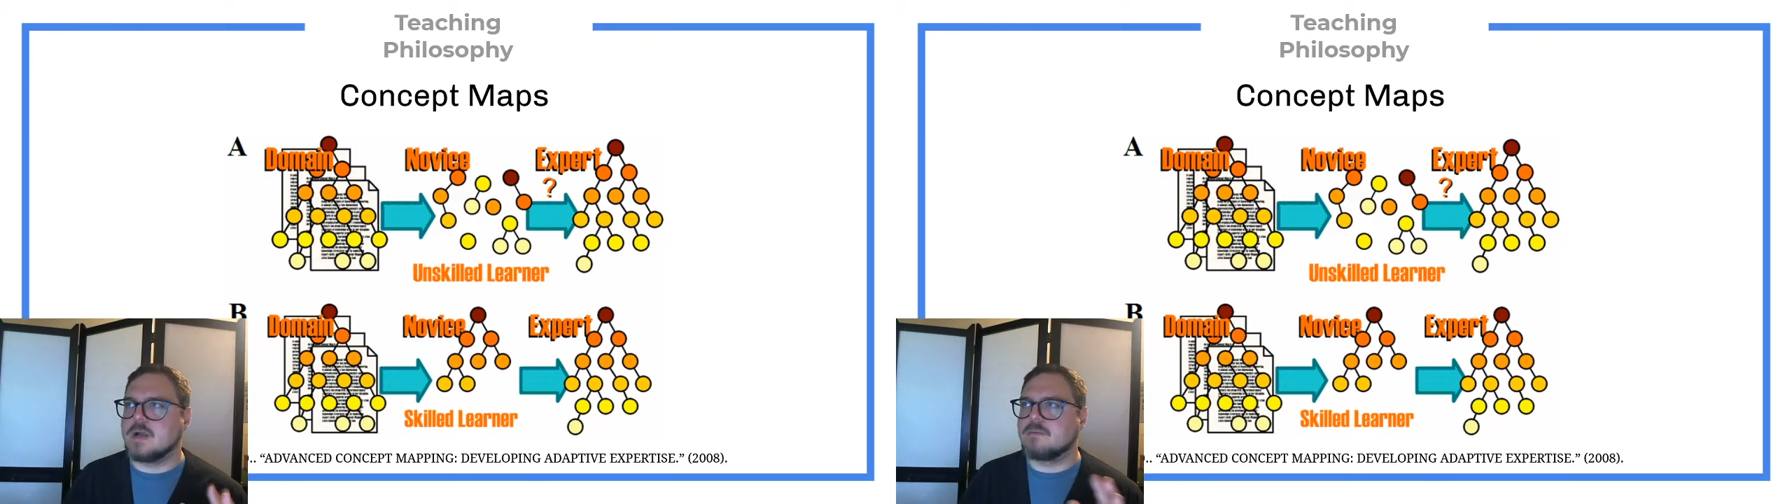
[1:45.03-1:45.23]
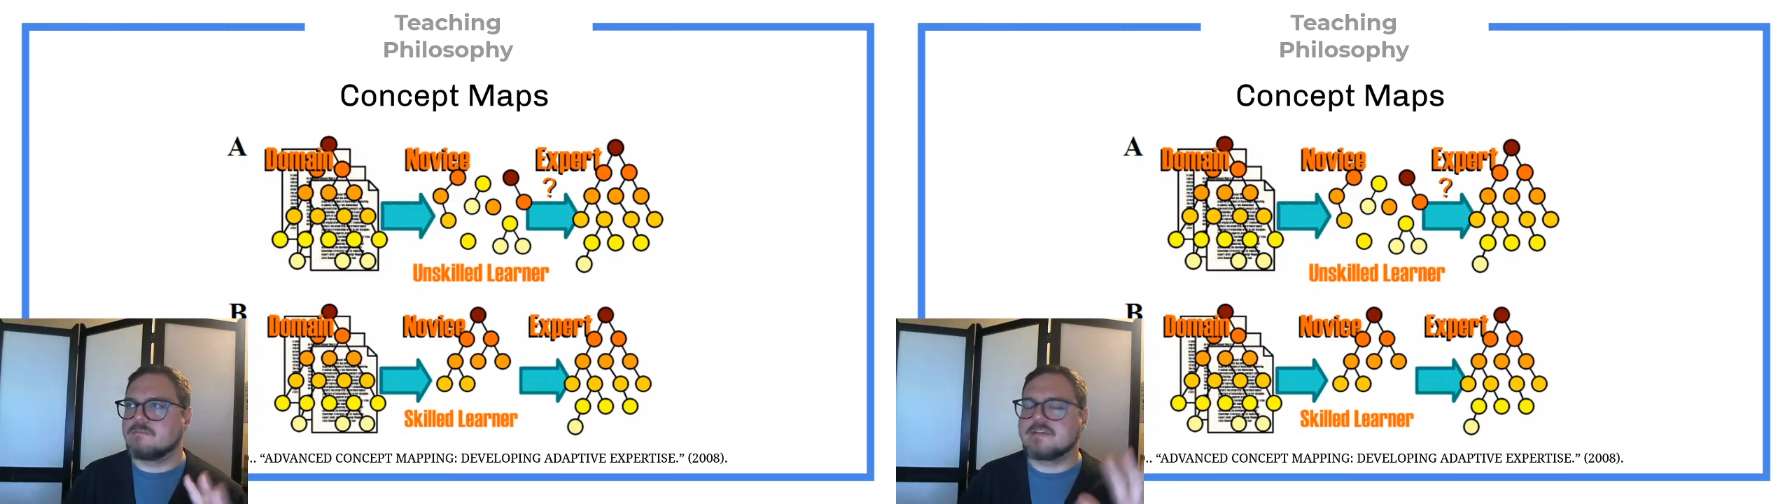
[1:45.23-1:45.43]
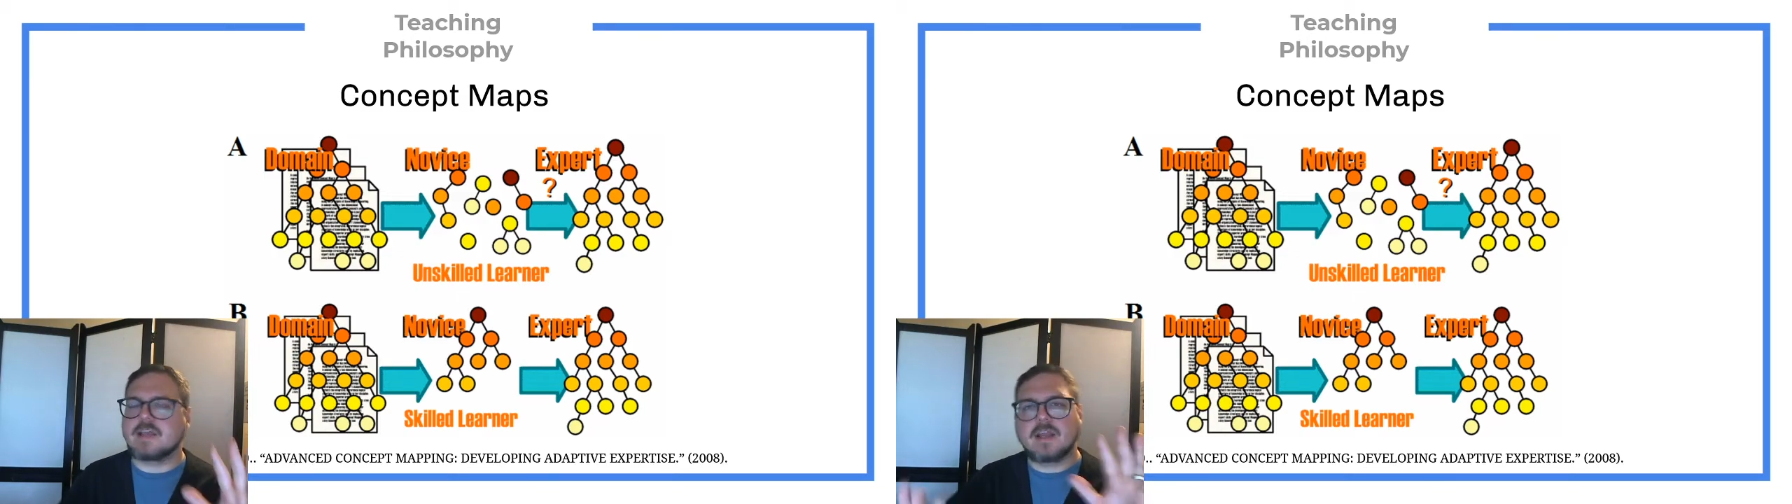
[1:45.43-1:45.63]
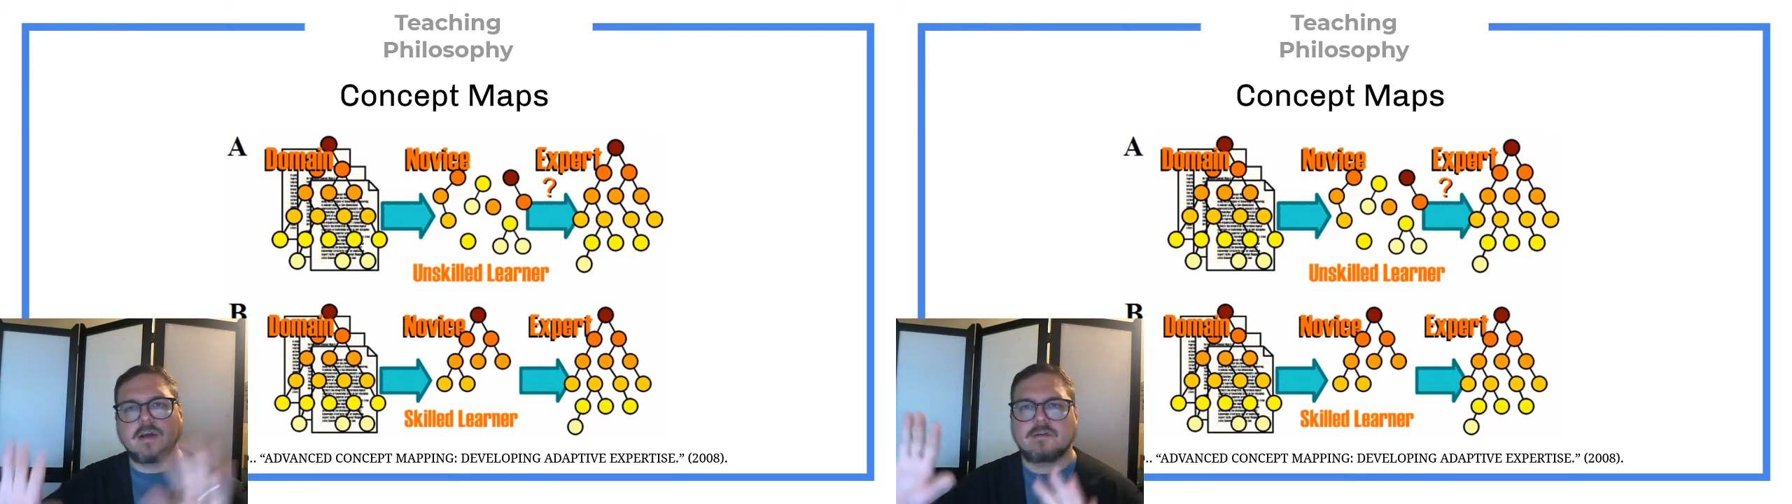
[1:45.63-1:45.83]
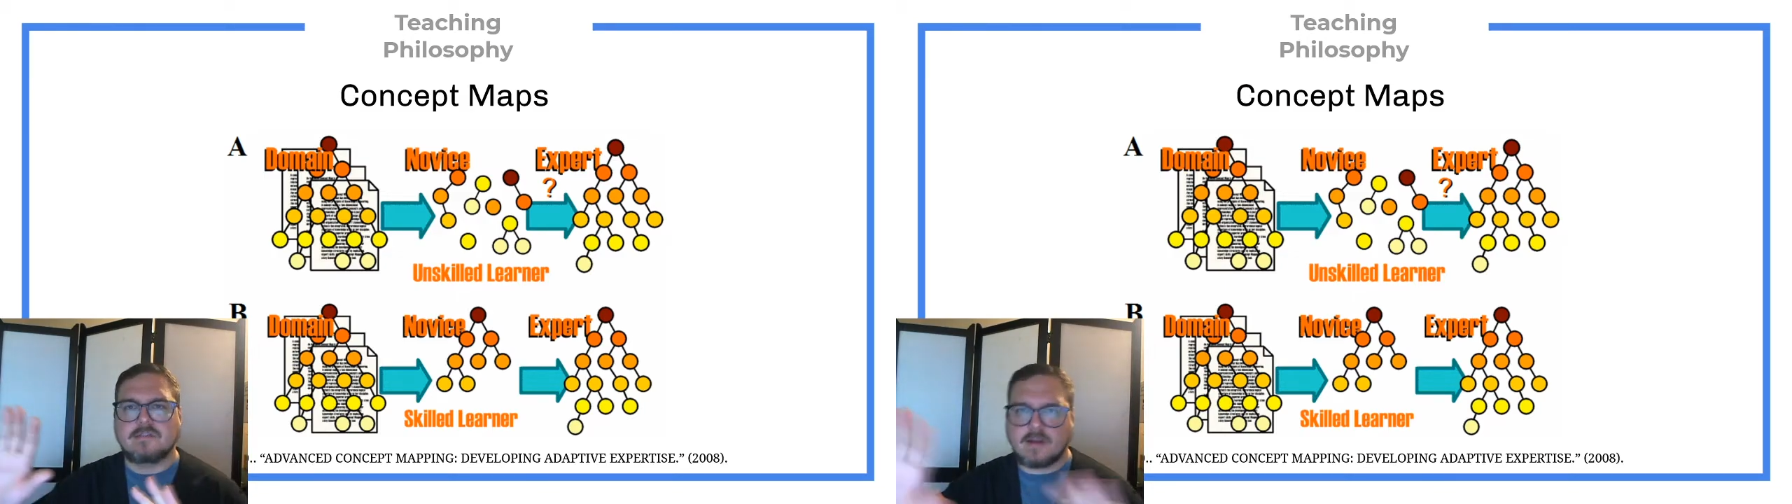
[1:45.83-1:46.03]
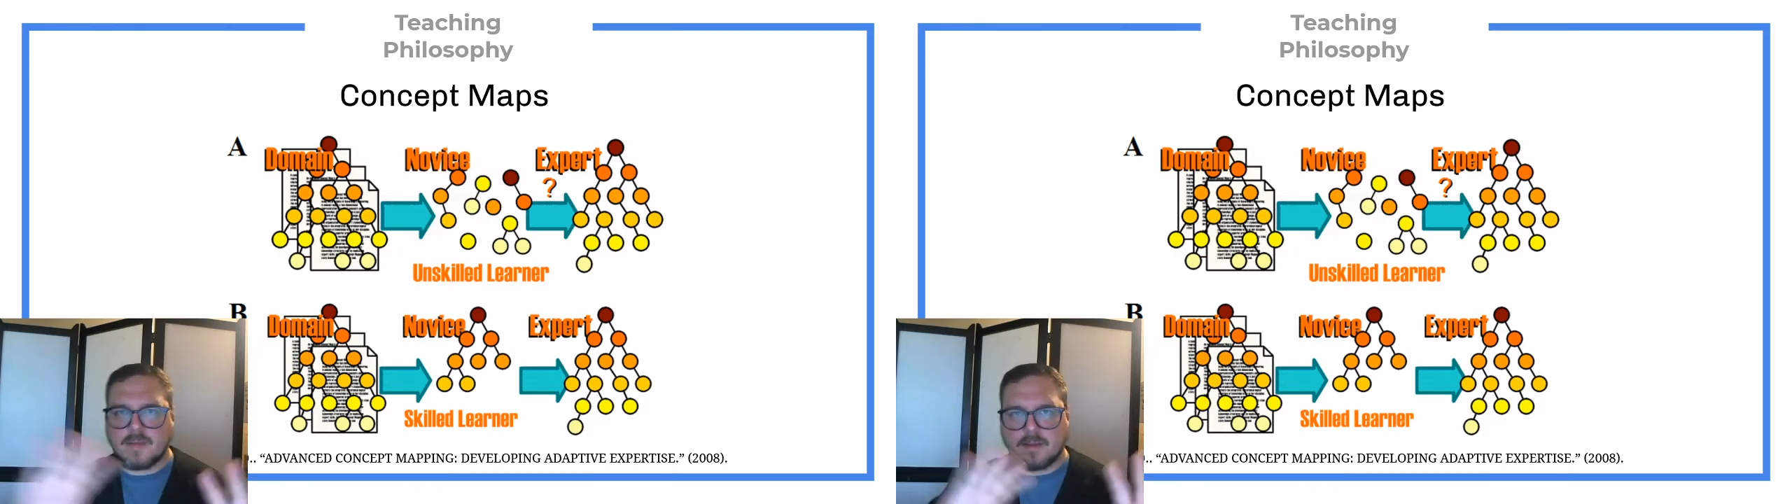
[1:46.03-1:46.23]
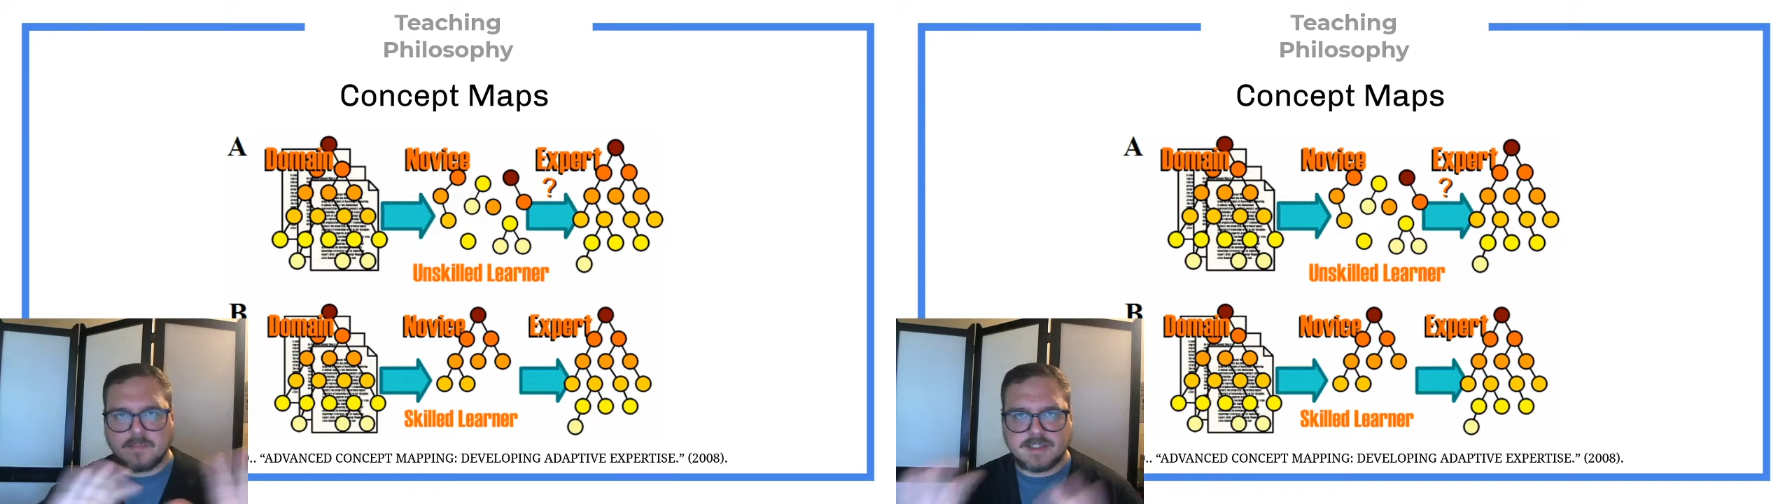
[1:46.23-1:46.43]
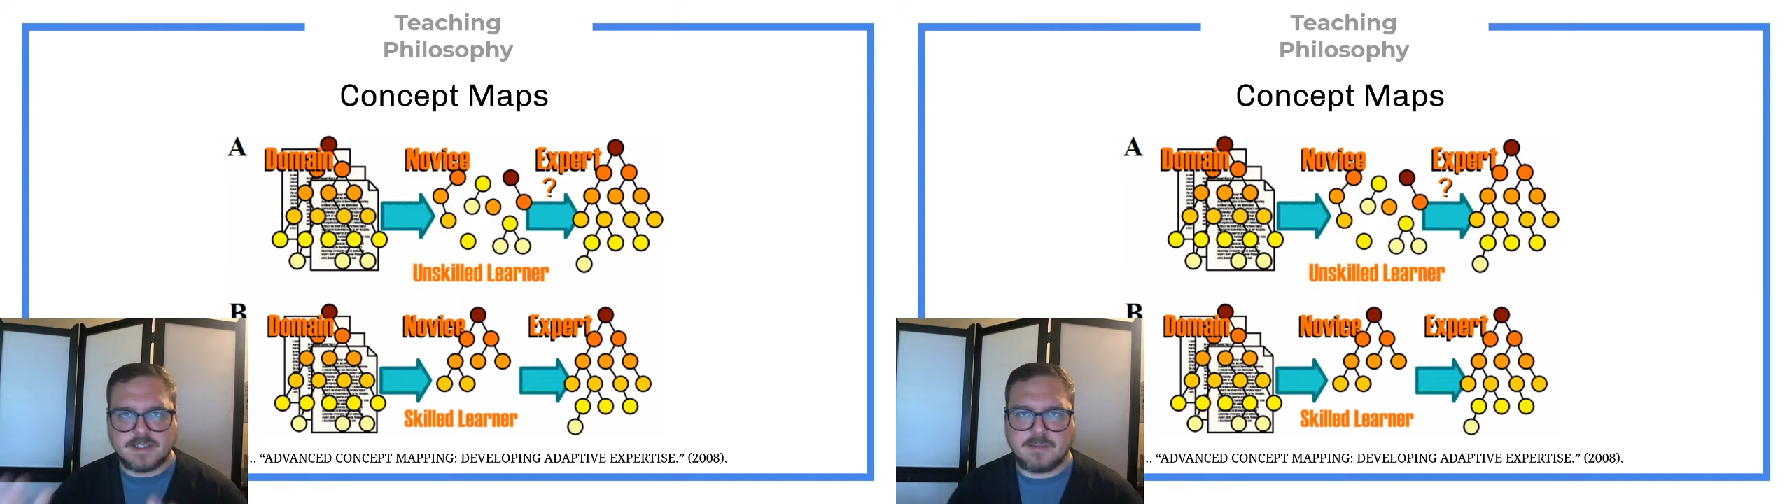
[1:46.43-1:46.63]
sticky notes on a big
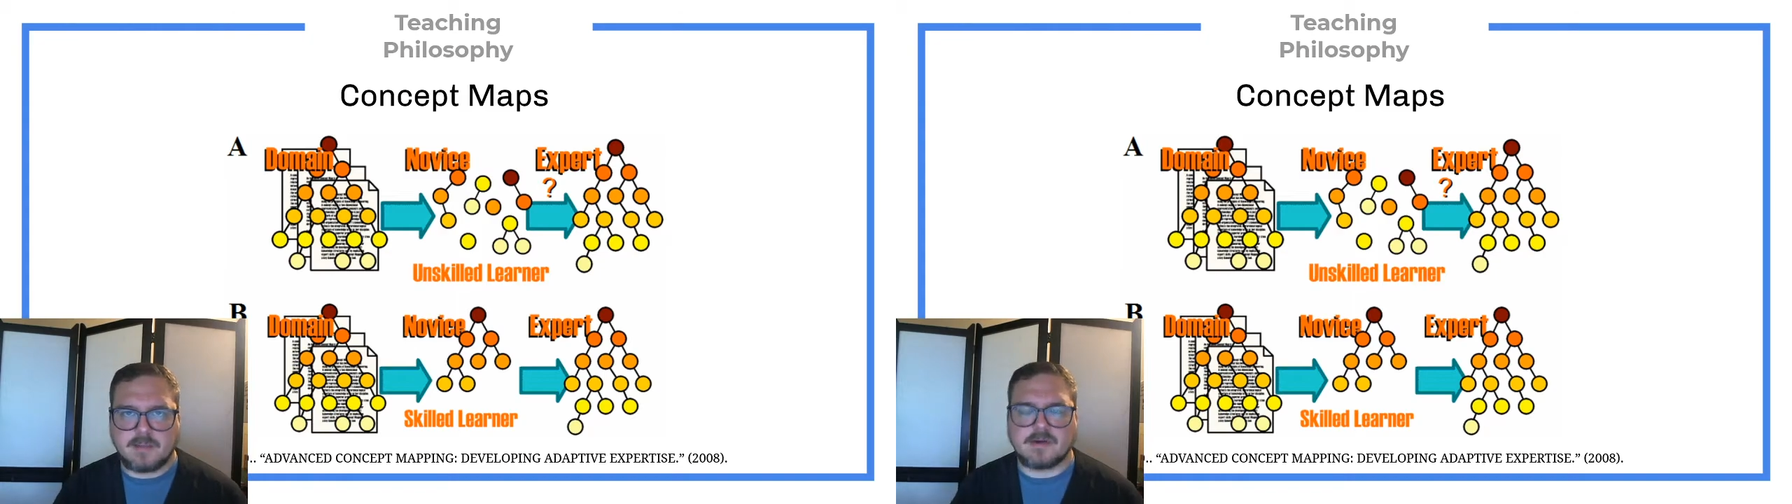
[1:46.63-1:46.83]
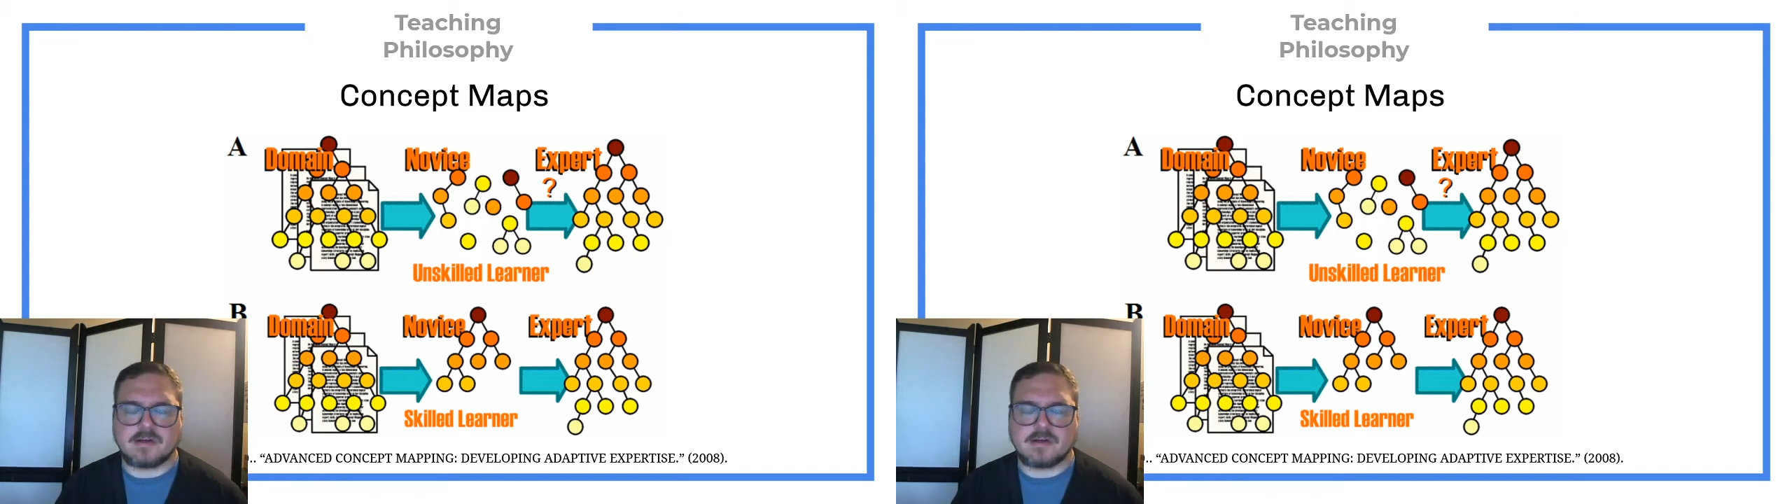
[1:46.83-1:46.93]
sheet of paper